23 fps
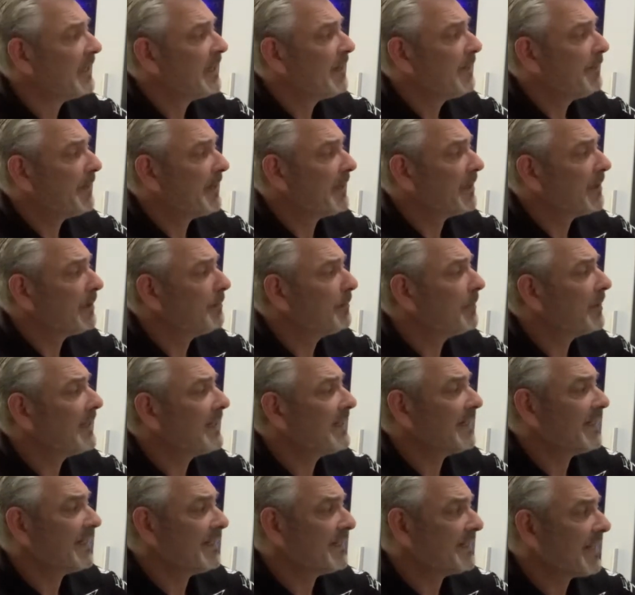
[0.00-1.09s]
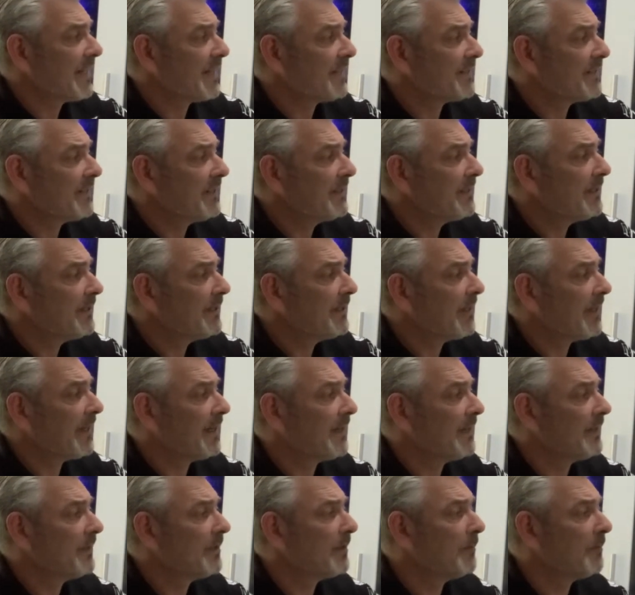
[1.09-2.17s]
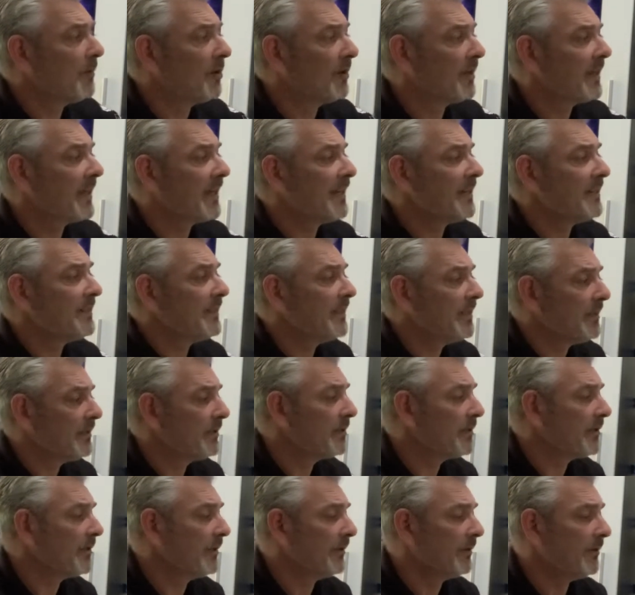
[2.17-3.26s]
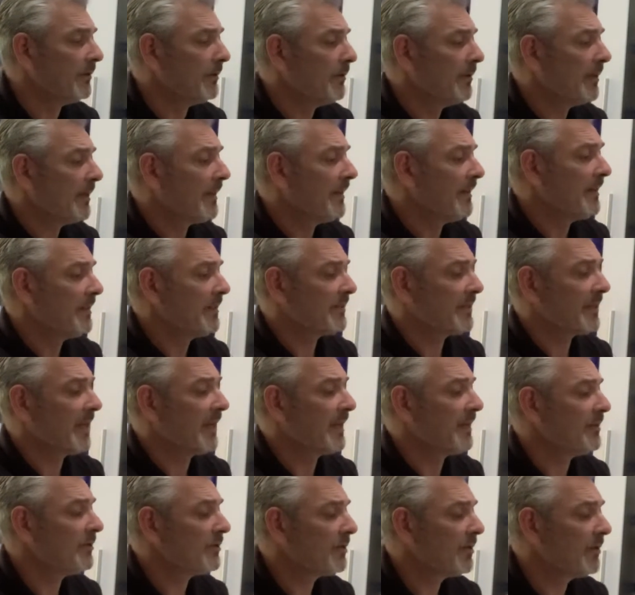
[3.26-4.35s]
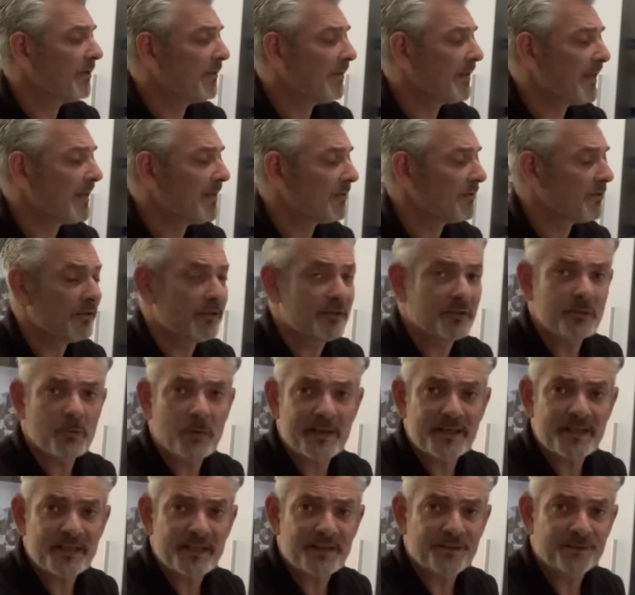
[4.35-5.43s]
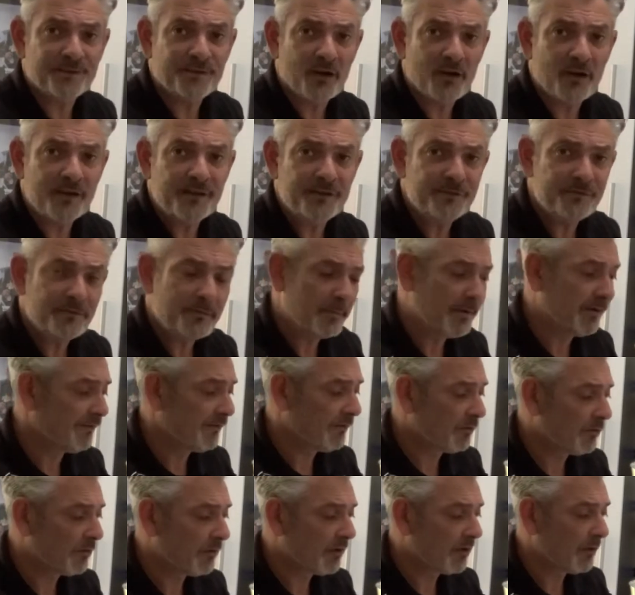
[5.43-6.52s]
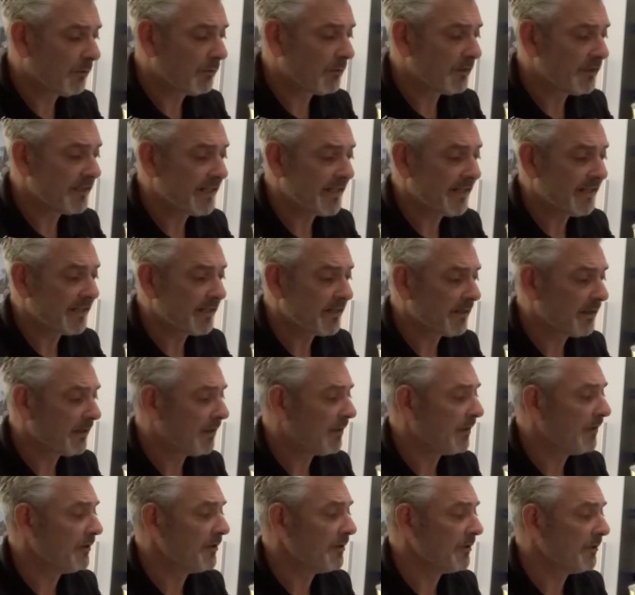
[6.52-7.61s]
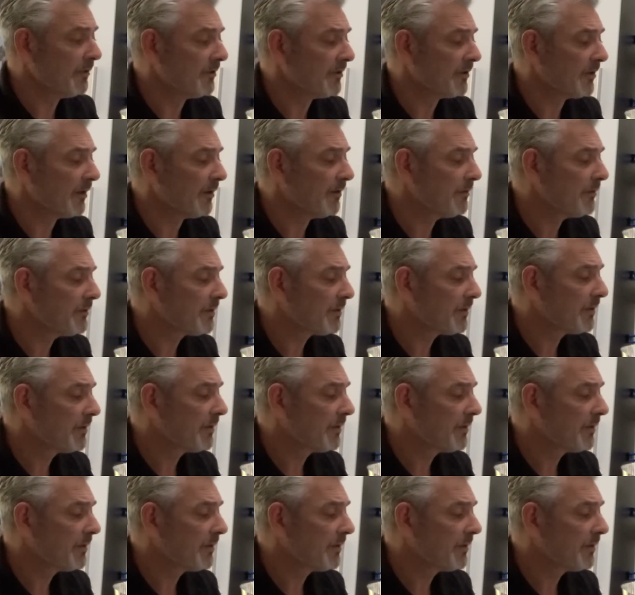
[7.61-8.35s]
been completely tested and homologated to, in this case, 2025 before I would need a new suit.